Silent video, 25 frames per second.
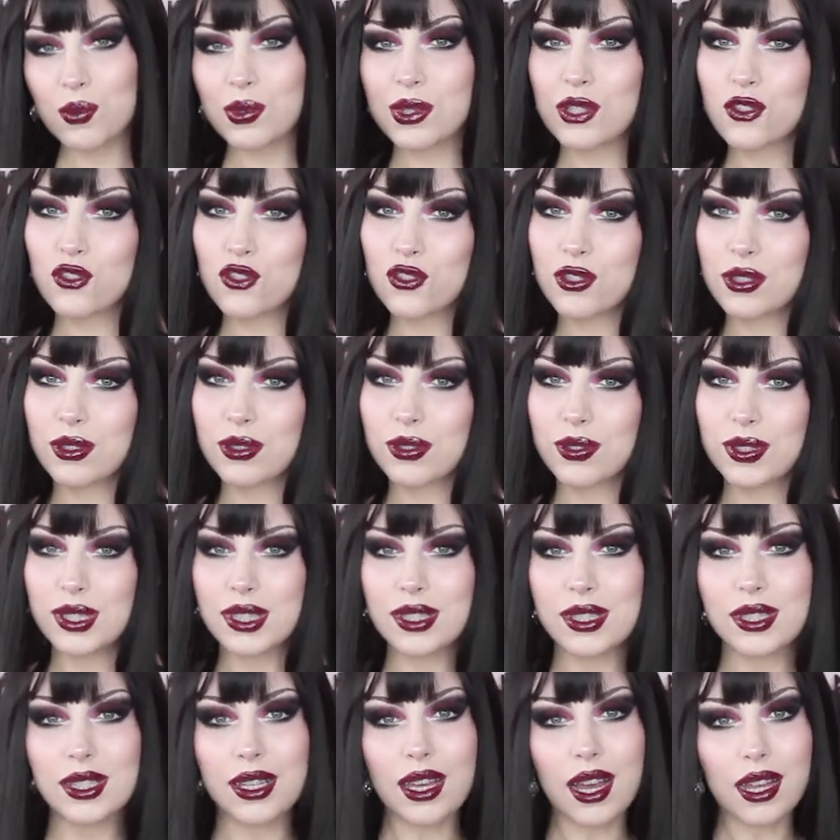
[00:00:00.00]
I want to show you
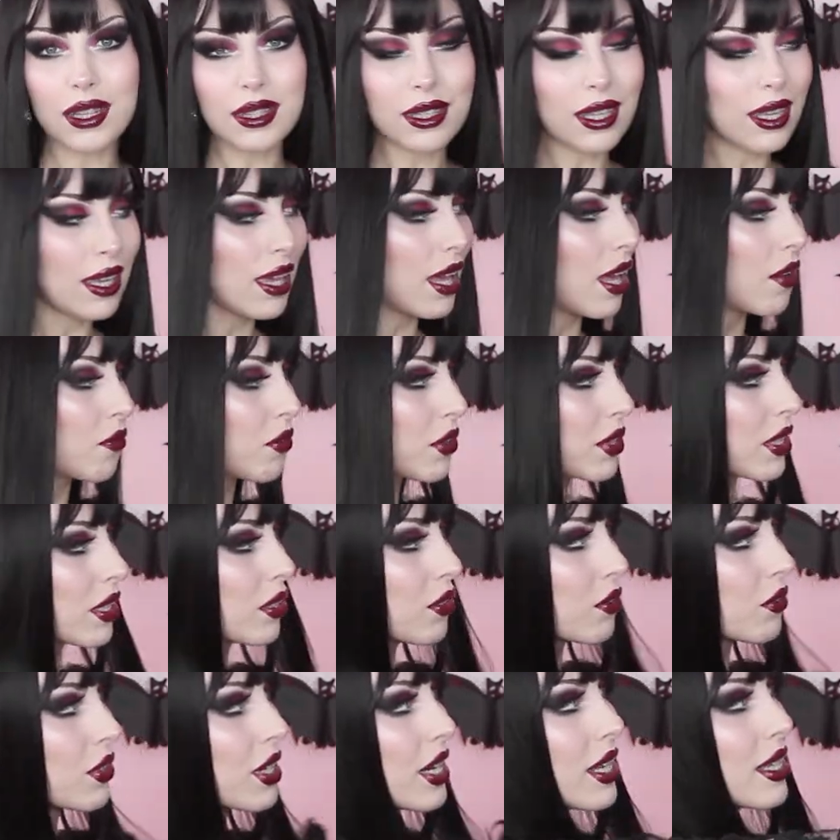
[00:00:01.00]
is the
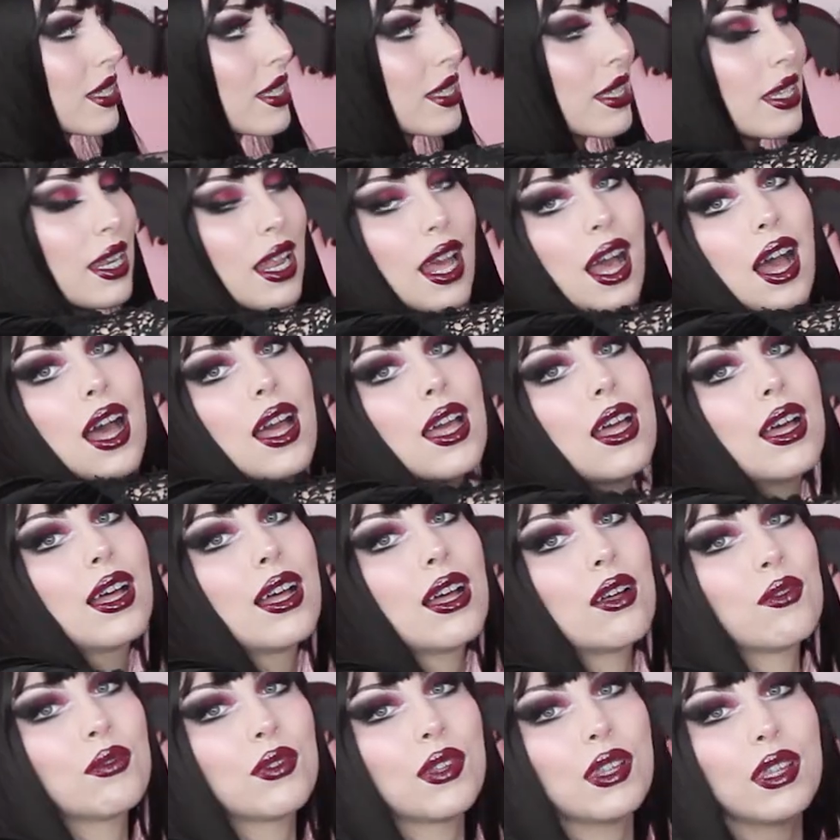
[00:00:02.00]
anti-everything dress that I
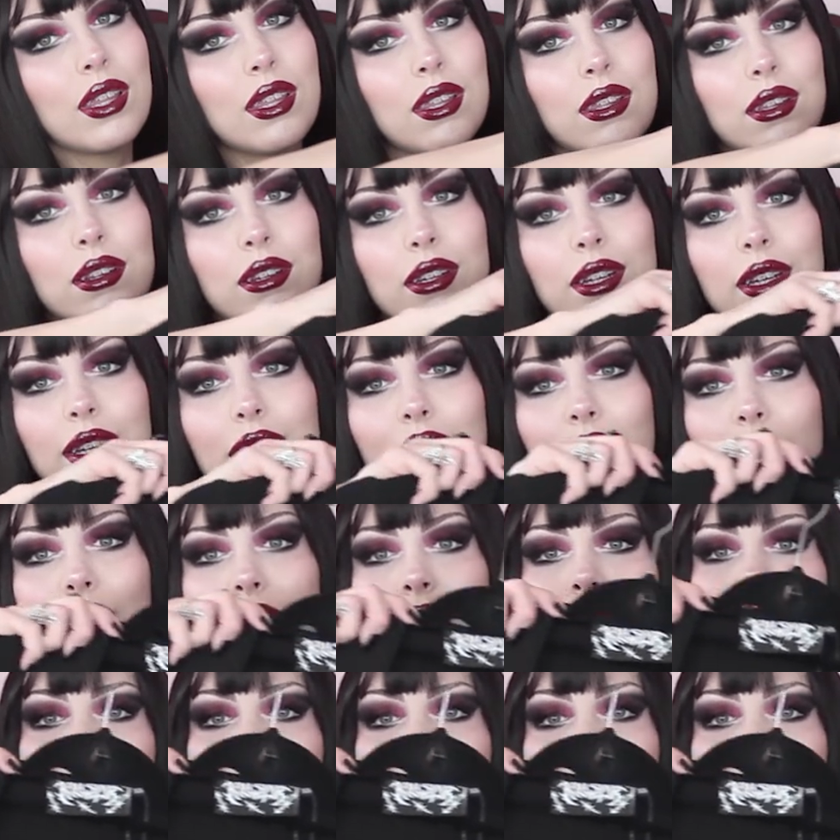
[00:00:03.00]
have here.